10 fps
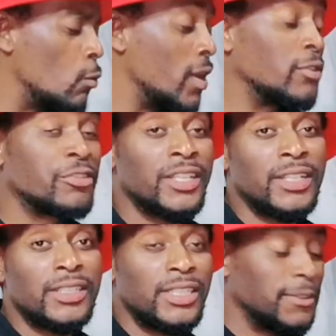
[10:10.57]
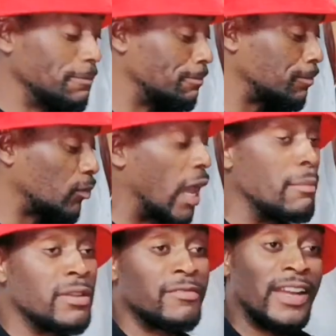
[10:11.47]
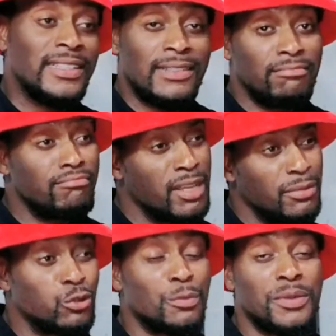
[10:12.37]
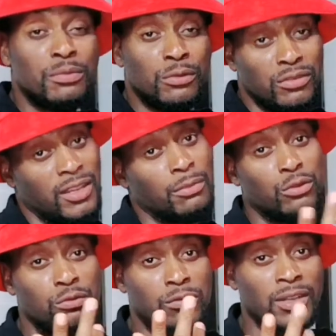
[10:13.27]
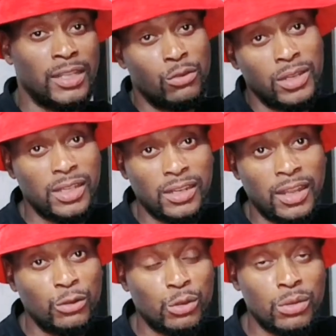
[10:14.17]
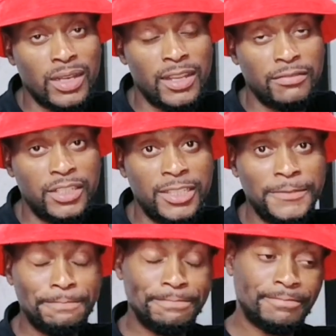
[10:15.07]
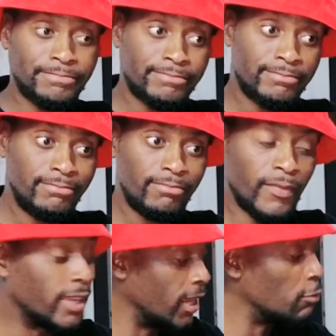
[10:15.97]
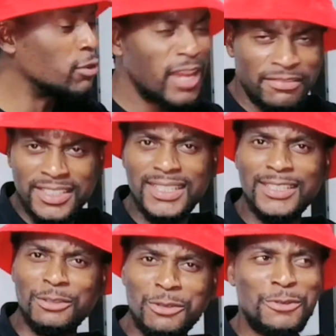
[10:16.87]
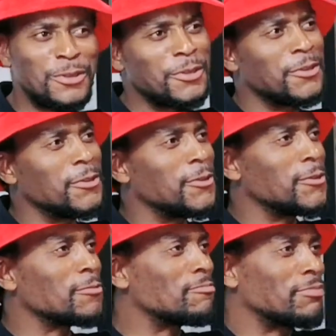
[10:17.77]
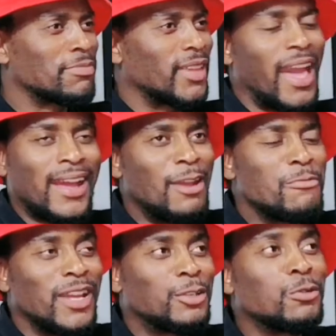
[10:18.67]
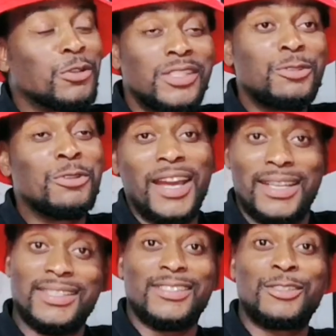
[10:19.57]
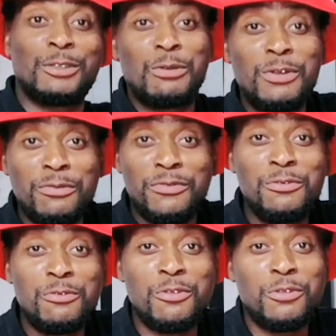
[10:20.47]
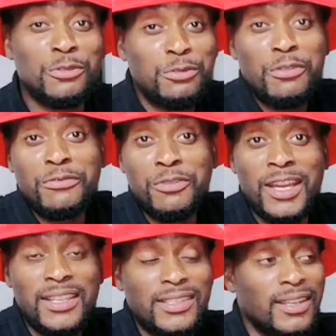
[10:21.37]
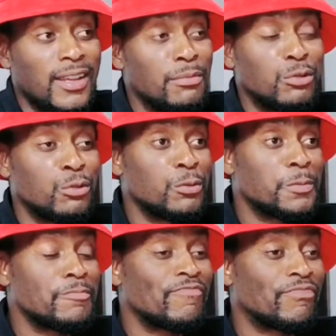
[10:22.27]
We are drinking tea. I'm inviting maybe 2 people to come to Nkanelo Wa Gingirikani so we can have tea. Yeah, we're gonna have tea, you know. I can't wait to host you guys. So 1 of you or 2 of you guys can come through.